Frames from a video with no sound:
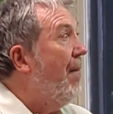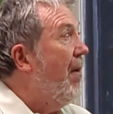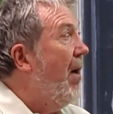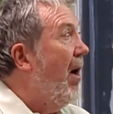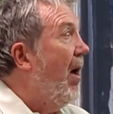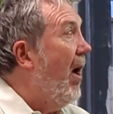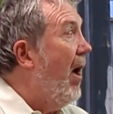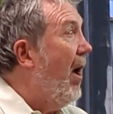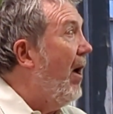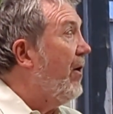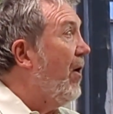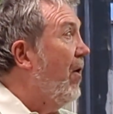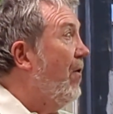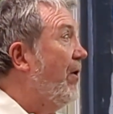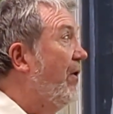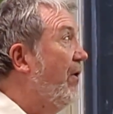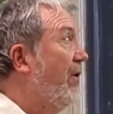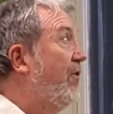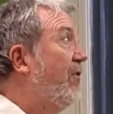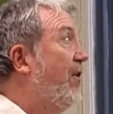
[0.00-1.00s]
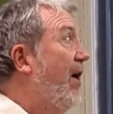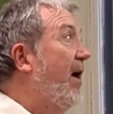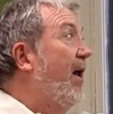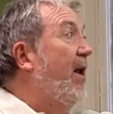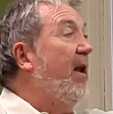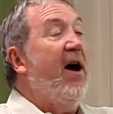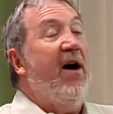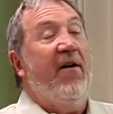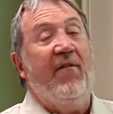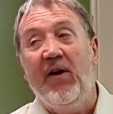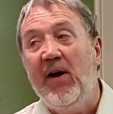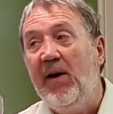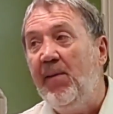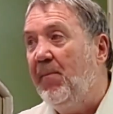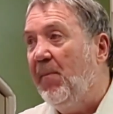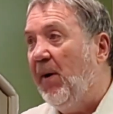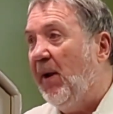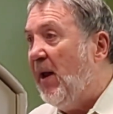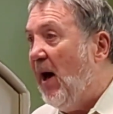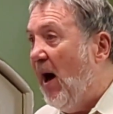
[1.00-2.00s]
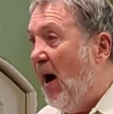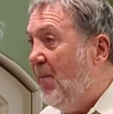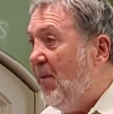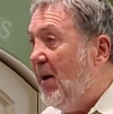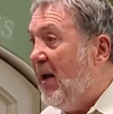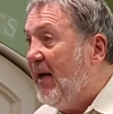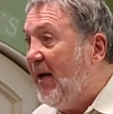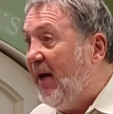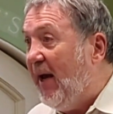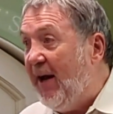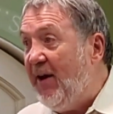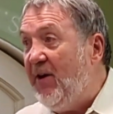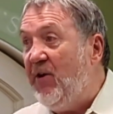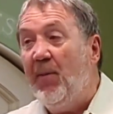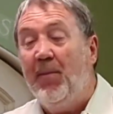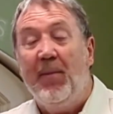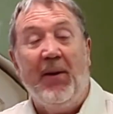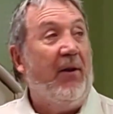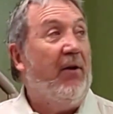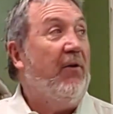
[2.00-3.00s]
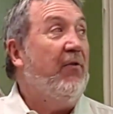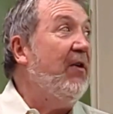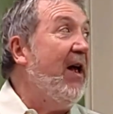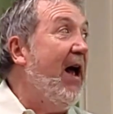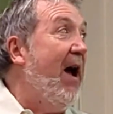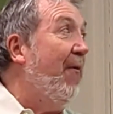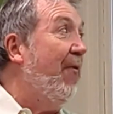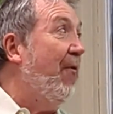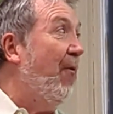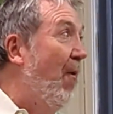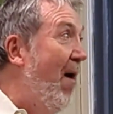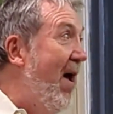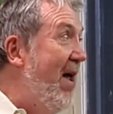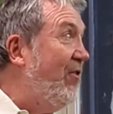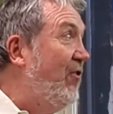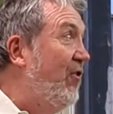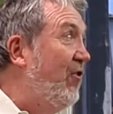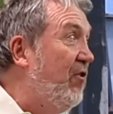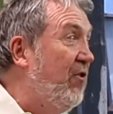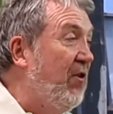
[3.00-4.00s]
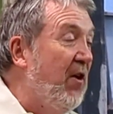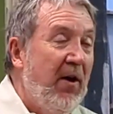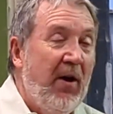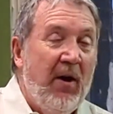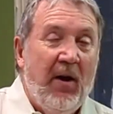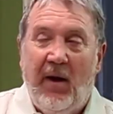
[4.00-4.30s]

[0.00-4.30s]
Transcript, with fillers: uh, go to the Sakalava Menabe kingdom in the southwest.